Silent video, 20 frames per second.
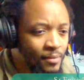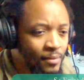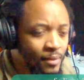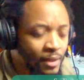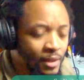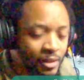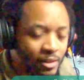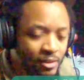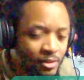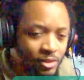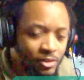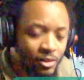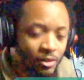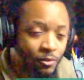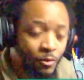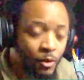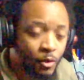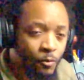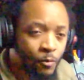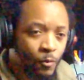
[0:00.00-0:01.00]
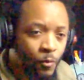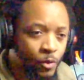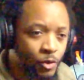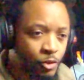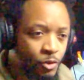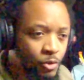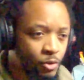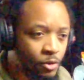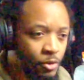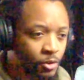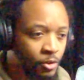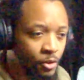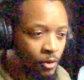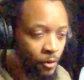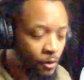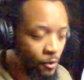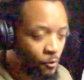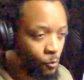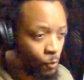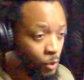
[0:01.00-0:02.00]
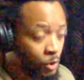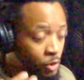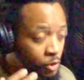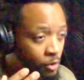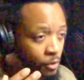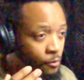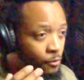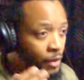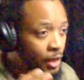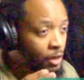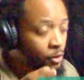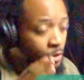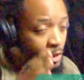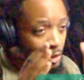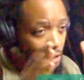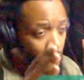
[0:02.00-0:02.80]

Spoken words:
And when you're a veteran,